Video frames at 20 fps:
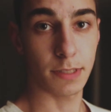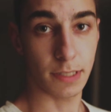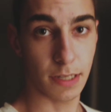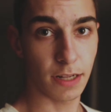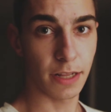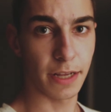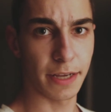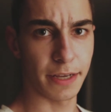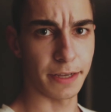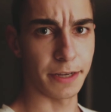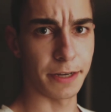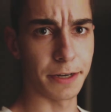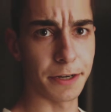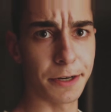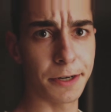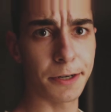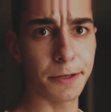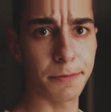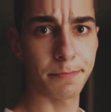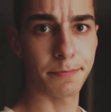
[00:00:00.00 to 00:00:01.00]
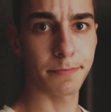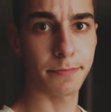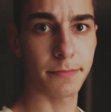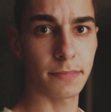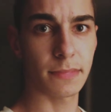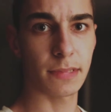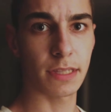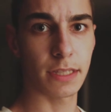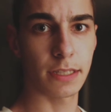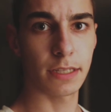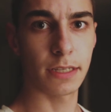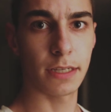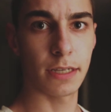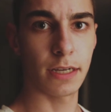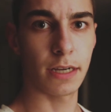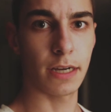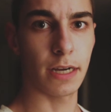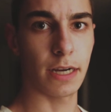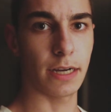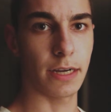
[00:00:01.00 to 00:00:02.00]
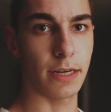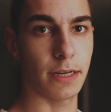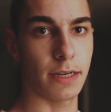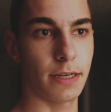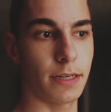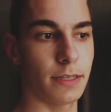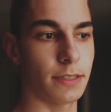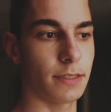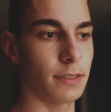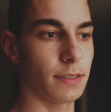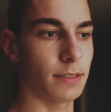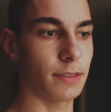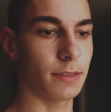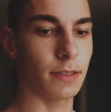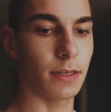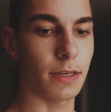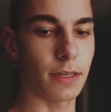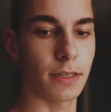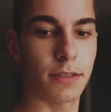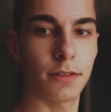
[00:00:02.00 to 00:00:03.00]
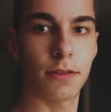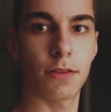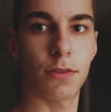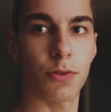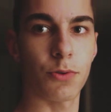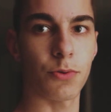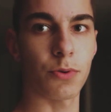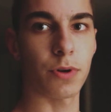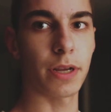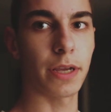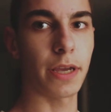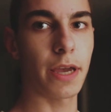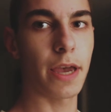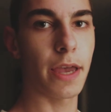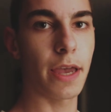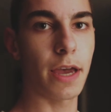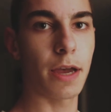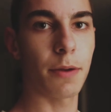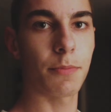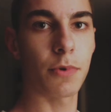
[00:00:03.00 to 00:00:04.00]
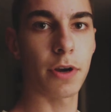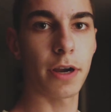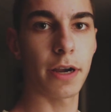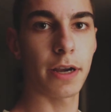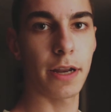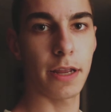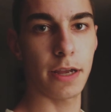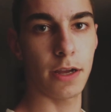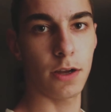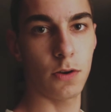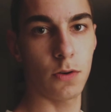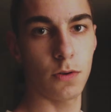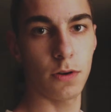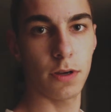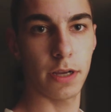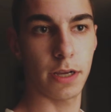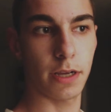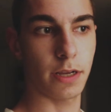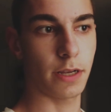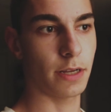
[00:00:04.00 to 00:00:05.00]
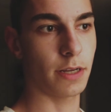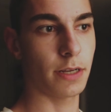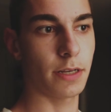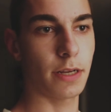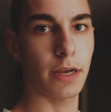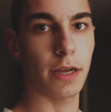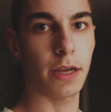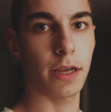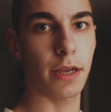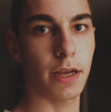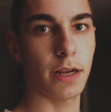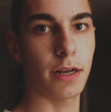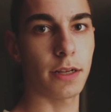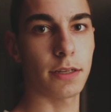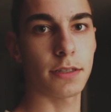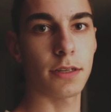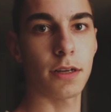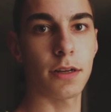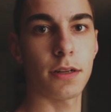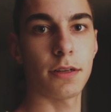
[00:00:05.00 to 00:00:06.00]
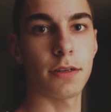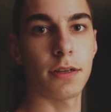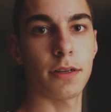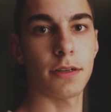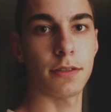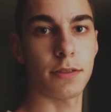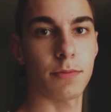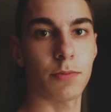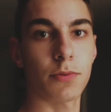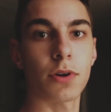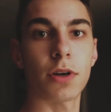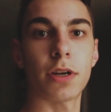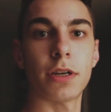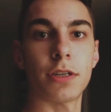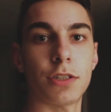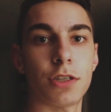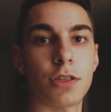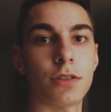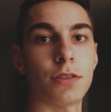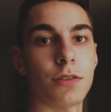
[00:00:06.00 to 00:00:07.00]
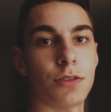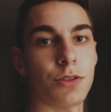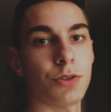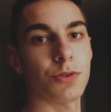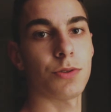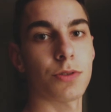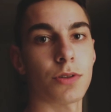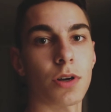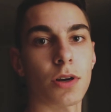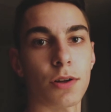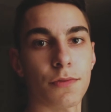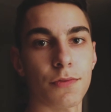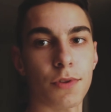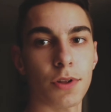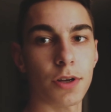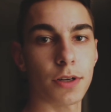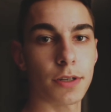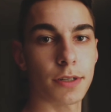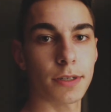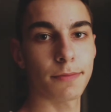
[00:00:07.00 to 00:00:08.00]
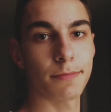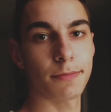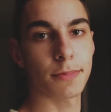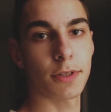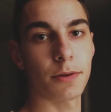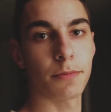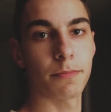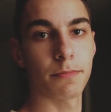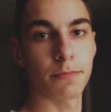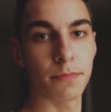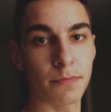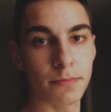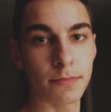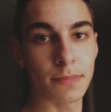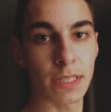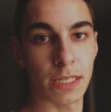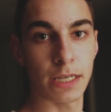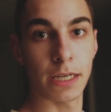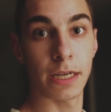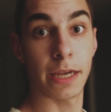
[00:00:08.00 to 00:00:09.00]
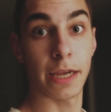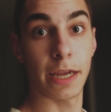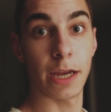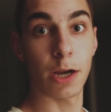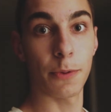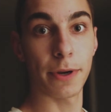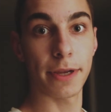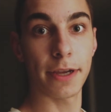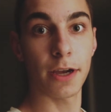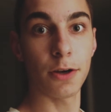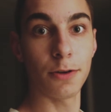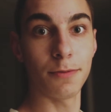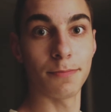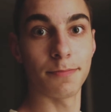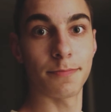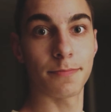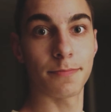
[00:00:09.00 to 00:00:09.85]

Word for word: It's Clay here. Uh, it's like 3 a.m. right now, and I had a sudden inspiration to start a vlog. So, here we go.